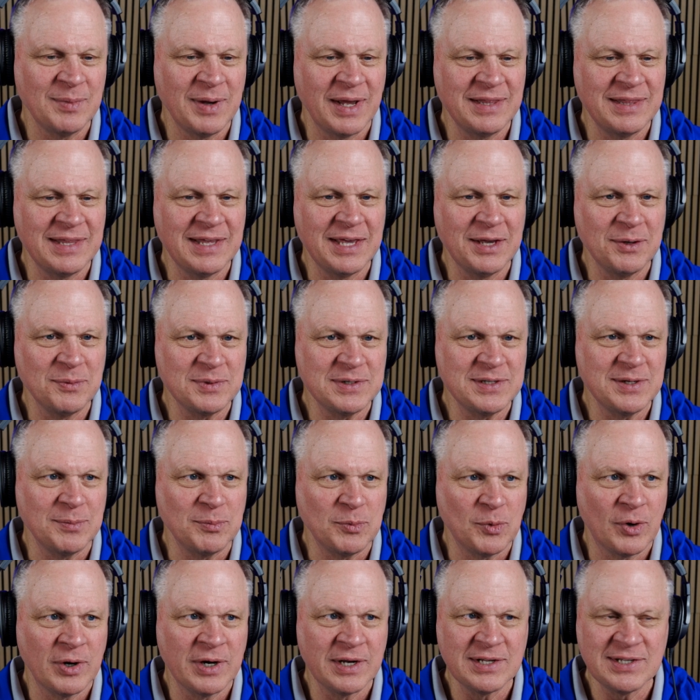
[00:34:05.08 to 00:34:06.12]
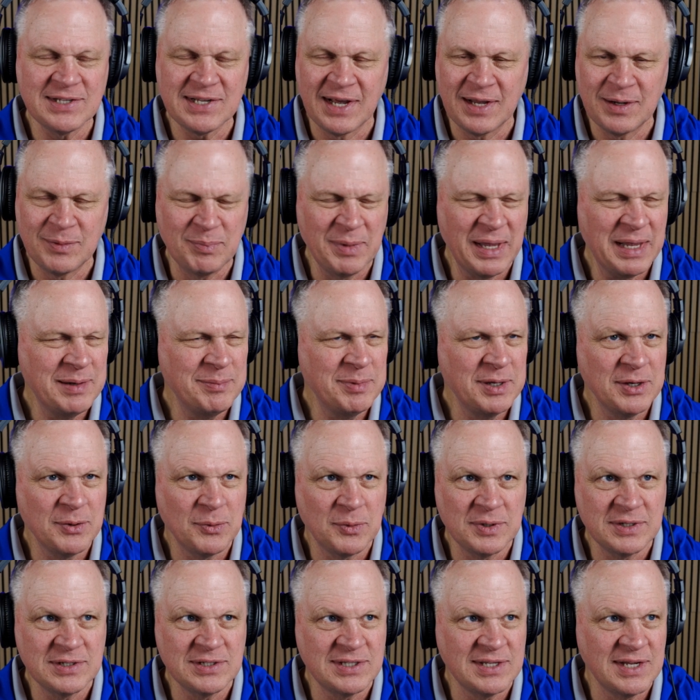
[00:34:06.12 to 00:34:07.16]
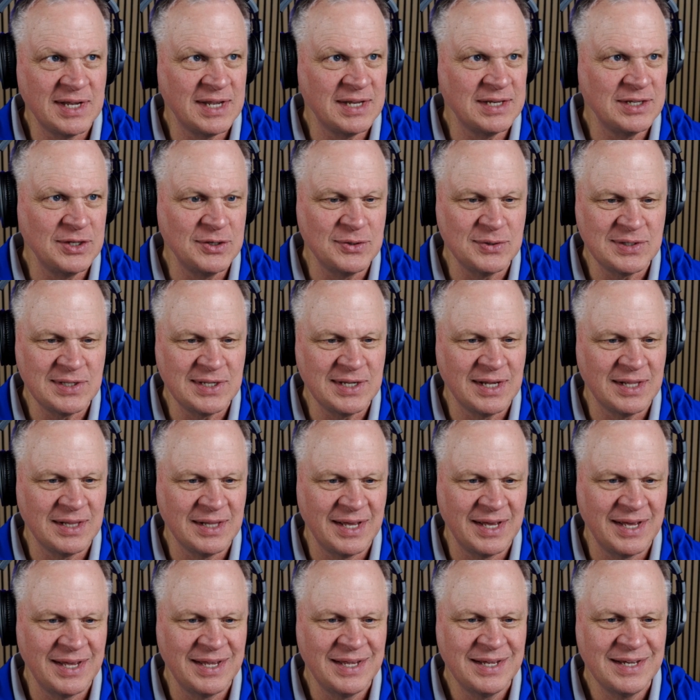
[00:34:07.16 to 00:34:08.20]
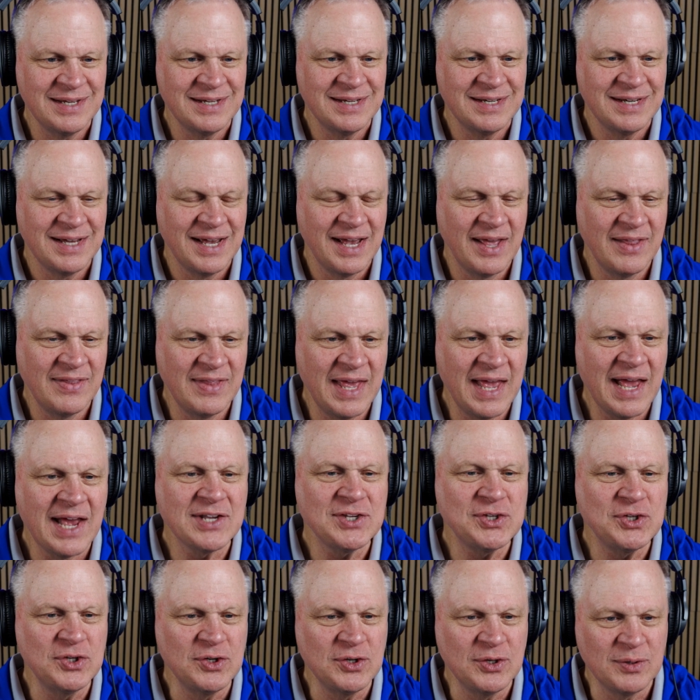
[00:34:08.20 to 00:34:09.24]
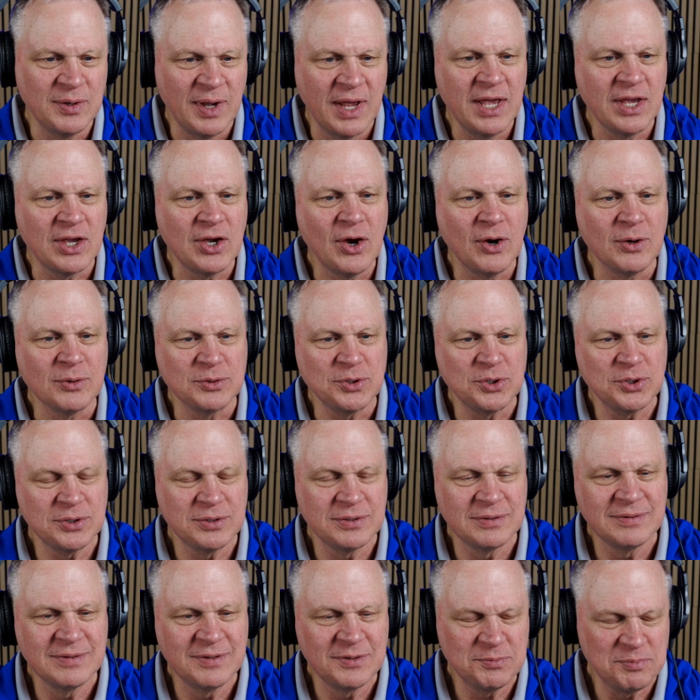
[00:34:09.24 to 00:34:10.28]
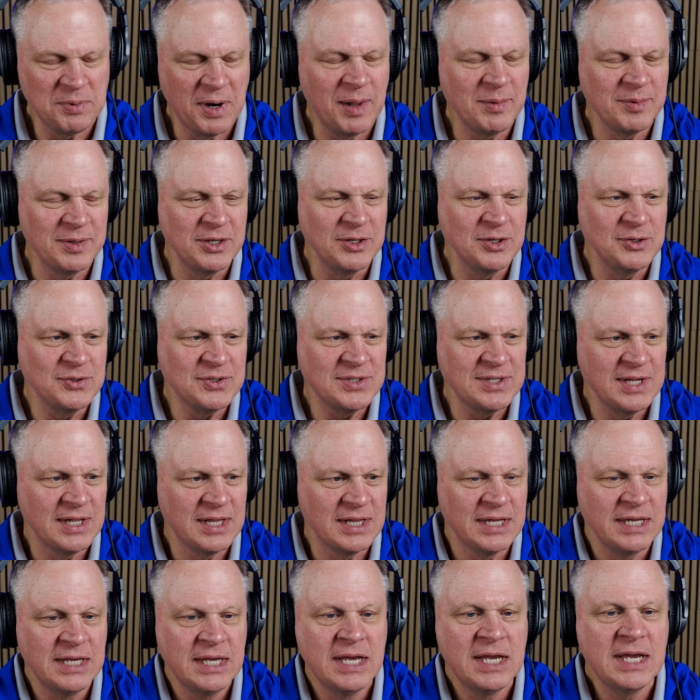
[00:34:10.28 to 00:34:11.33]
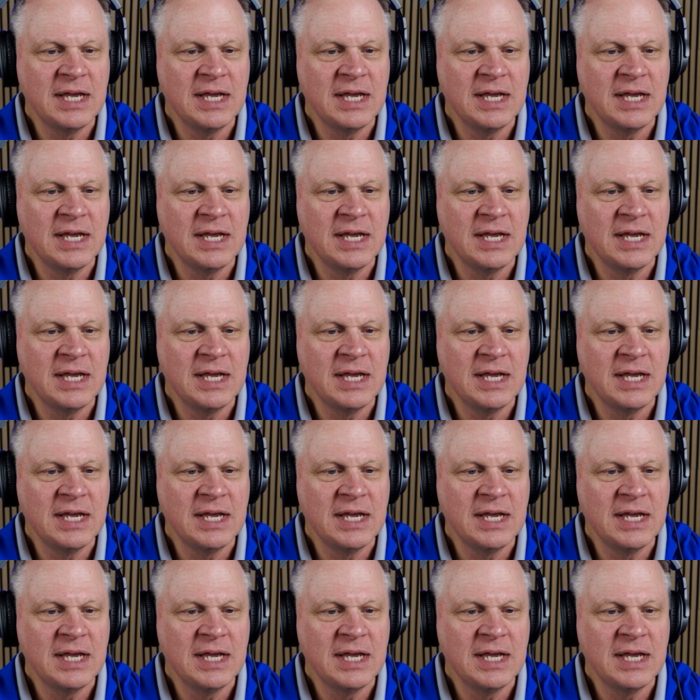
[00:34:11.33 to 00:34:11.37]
I think it was at Morningside. Maybe it was at UCLA. And they asked you, "Hey, Coach," it's probably at UCLA,